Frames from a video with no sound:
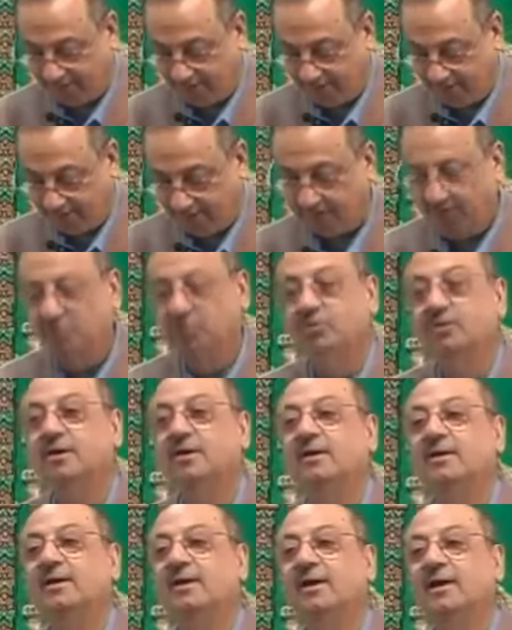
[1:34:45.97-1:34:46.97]

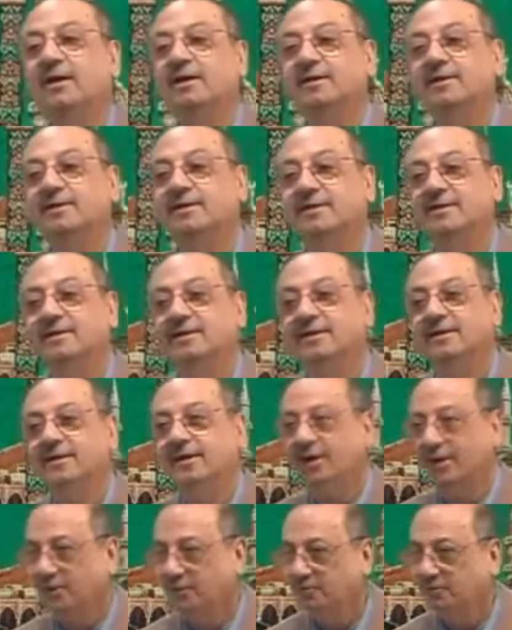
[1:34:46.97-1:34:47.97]
Rasulullah.
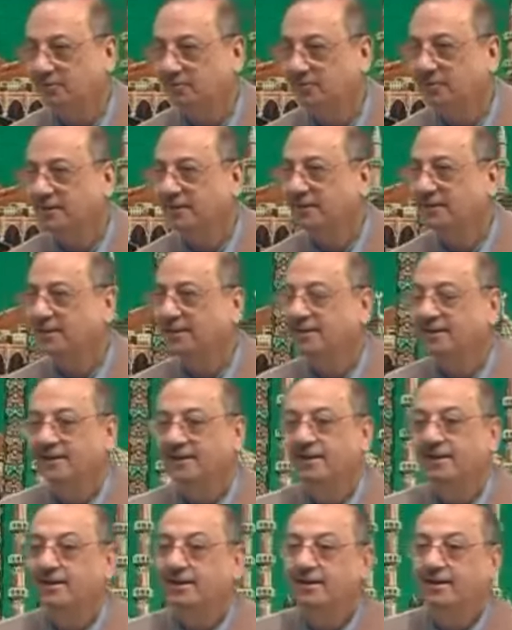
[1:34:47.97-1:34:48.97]
Are you with me?
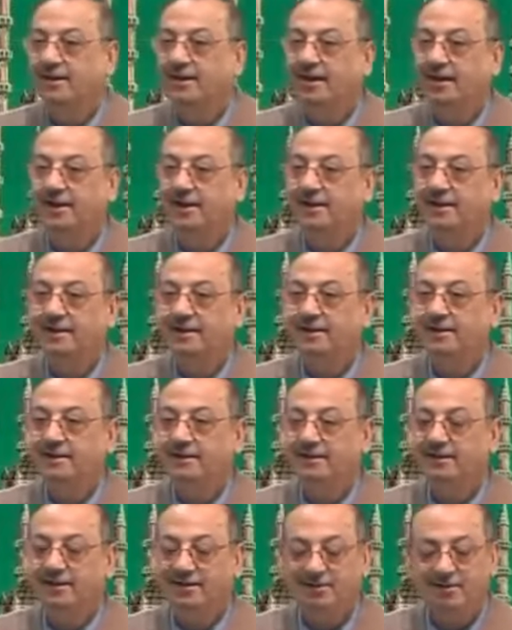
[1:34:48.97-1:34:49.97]
I
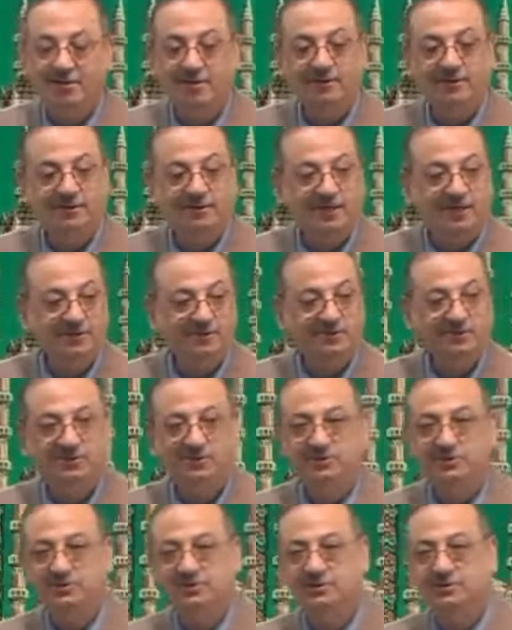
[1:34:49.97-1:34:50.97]
did not
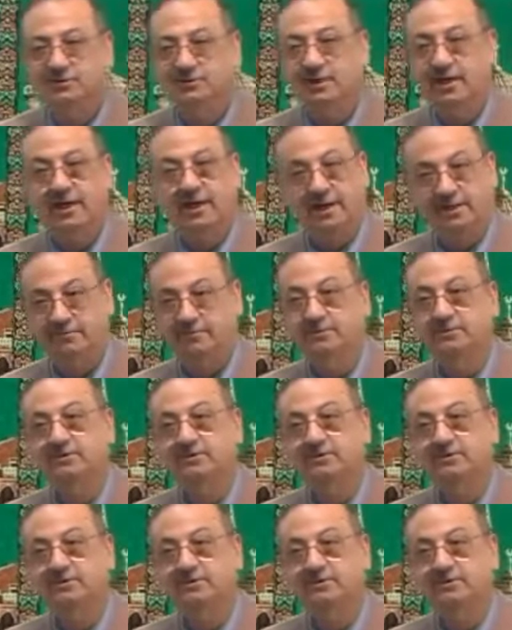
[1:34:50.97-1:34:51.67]
touch, I haven't